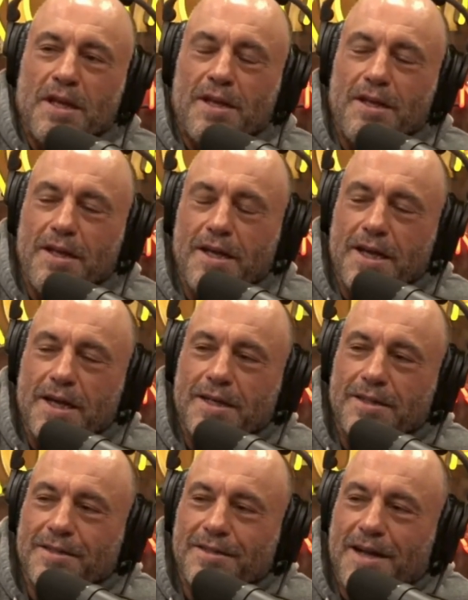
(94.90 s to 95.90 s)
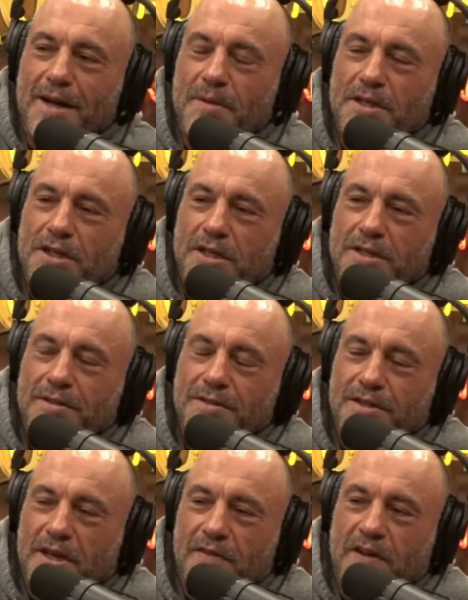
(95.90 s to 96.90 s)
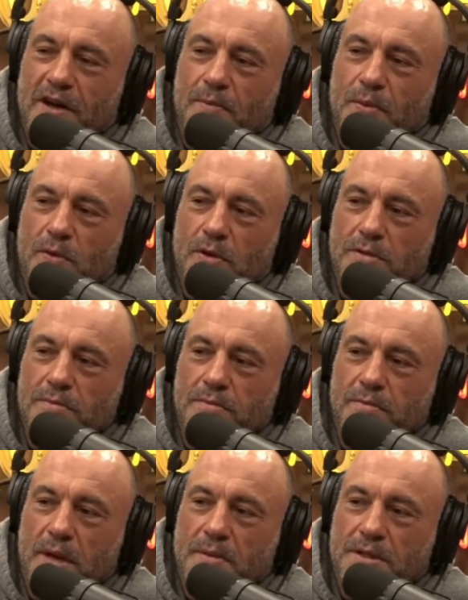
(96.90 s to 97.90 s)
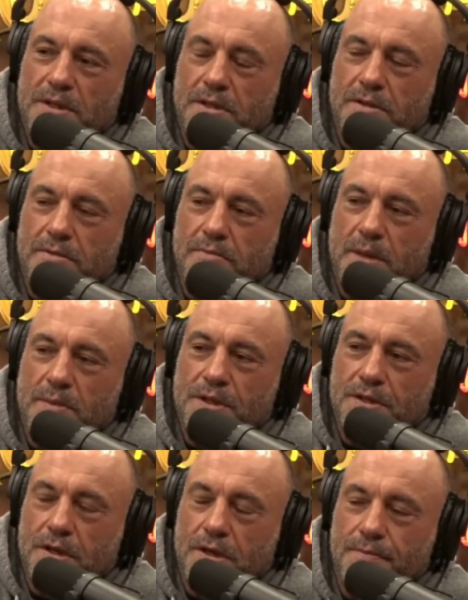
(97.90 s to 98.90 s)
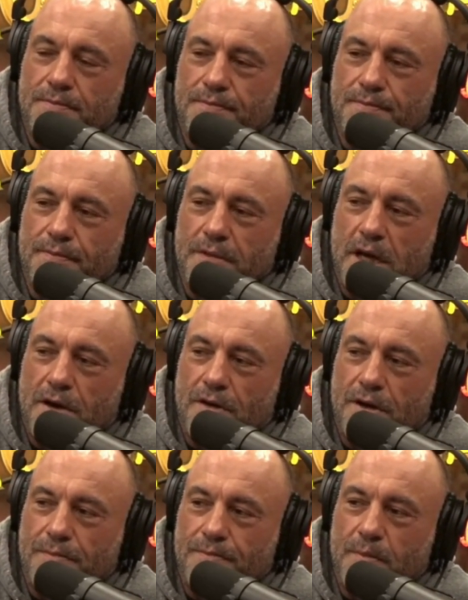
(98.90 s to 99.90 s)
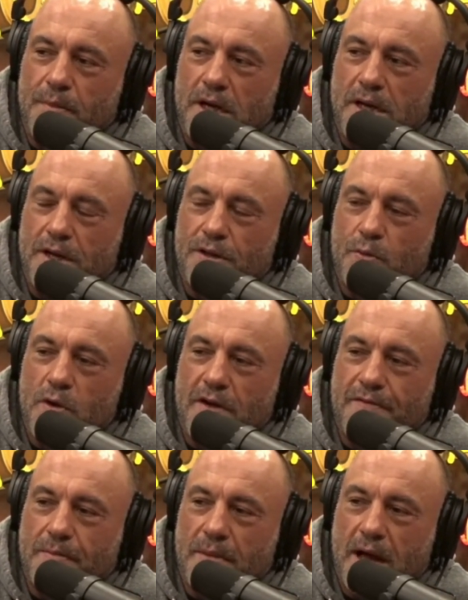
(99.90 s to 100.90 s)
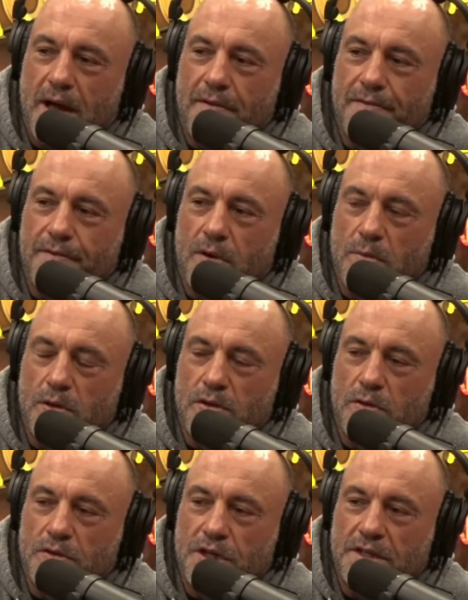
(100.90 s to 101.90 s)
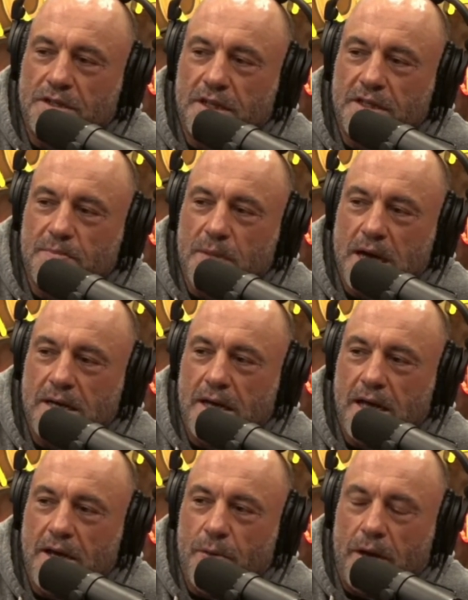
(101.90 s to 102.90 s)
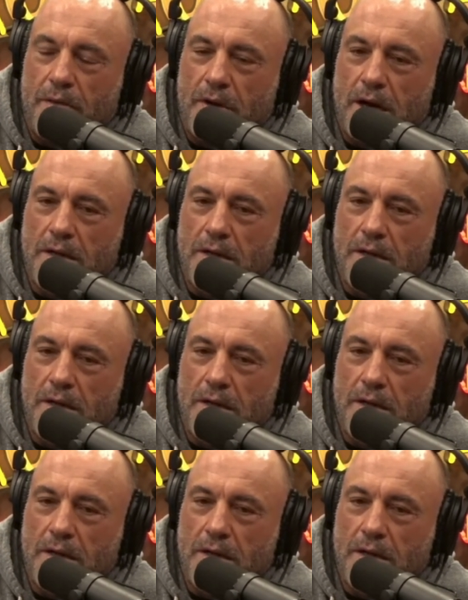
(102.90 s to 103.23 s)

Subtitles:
Yeah. I mean, is she going to self-help the world? Maybe she's good. I don't know. But either one of them have almost no chance against Biden anyway, right?